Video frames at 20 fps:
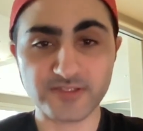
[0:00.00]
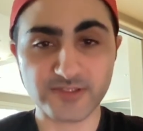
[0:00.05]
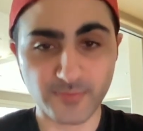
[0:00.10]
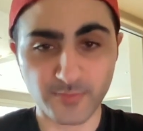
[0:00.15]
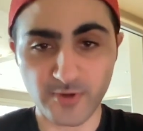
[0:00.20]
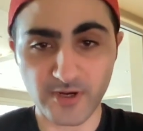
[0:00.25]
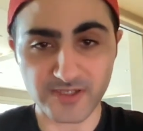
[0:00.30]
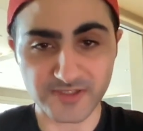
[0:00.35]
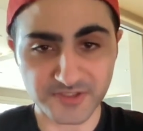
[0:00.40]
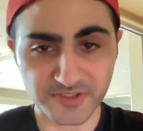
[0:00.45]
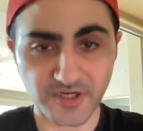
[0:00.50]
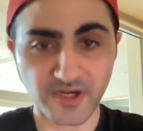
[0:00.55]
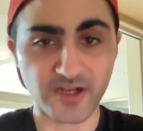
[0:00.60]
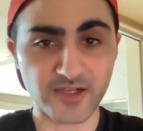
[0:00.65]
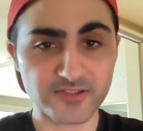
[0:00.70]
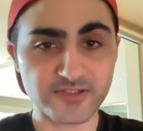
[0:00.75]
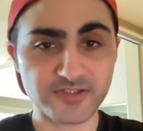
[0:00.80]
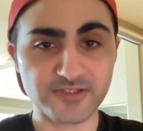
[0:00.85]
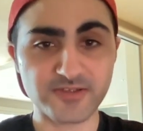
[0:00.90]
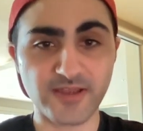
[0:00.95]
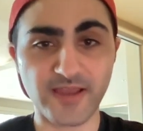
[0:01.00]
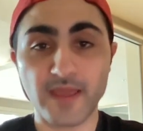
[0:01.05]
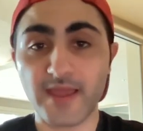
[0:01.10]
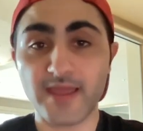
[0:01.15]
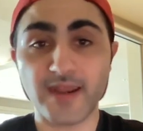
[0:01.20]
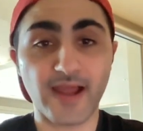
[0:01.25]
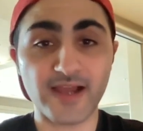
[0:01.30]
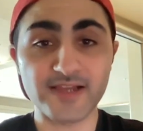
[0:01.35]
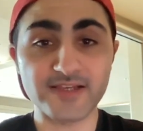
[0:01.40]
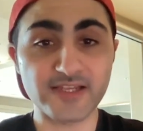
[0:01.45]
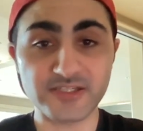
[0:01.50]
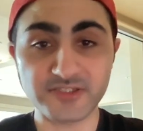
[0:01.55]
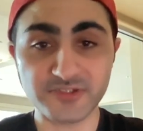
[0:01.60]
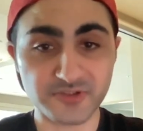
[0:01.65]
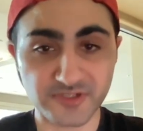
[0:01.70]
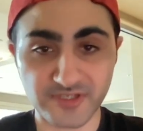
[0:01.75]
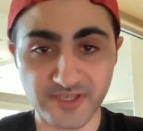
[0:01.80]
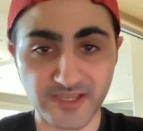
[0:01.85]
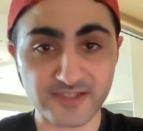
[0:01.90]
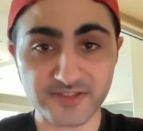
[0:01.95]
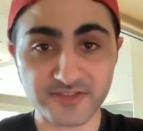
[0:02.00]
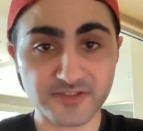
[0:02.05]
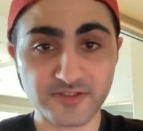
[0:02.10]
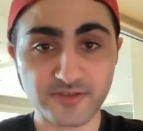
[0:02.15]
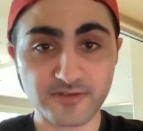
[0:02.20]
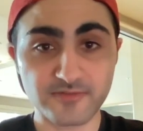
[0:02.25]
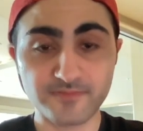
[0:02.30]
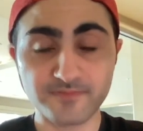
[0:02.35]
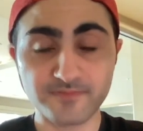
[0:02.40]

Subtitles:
suppress shots and high dangers against.